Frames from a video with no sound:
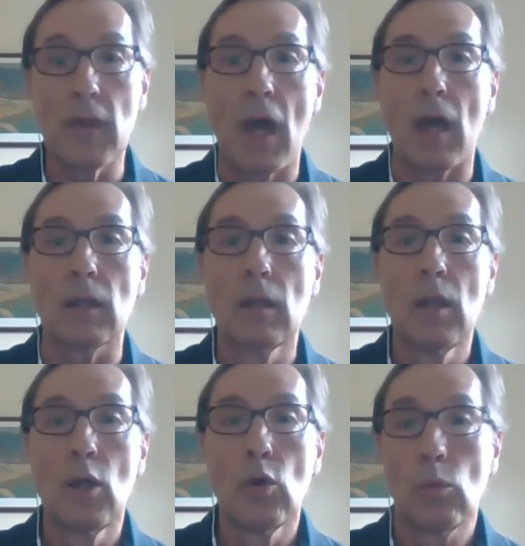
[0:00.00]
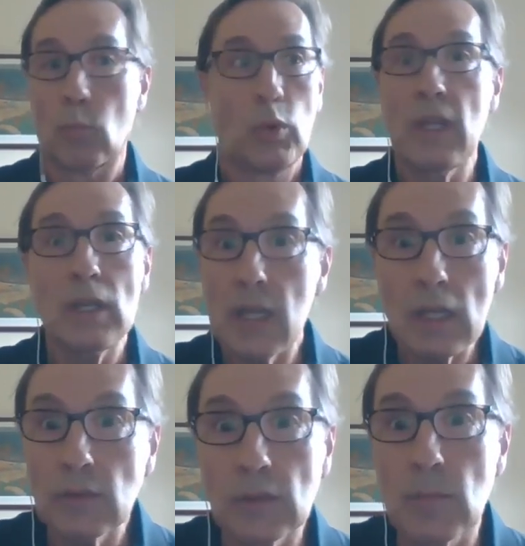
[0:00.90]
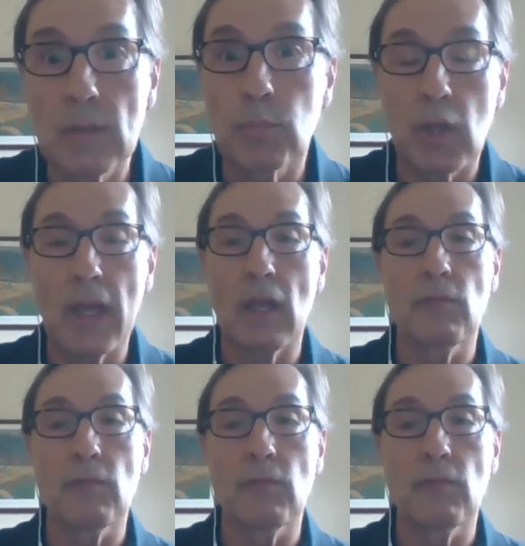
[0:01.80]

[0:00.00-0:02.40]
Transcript: do that. We need to be